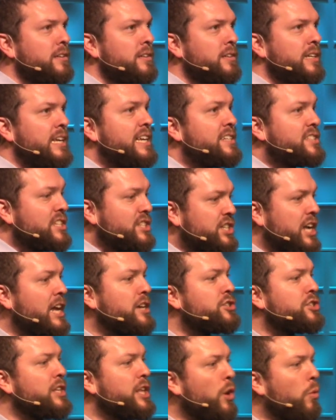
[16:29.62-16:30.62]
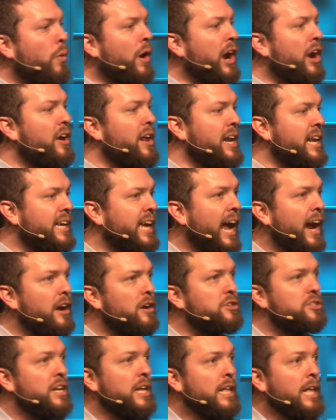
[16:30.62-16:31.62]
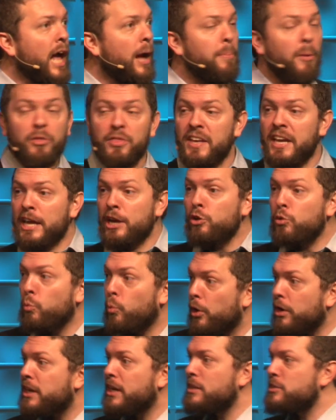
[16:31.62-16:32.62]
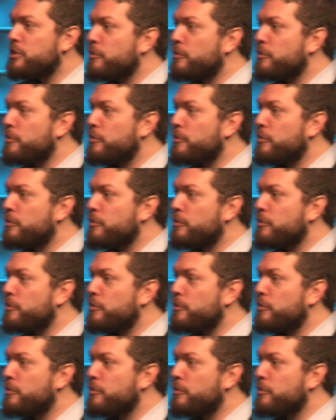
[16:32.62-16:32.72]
He's intentionally aware and he cares about the inner workings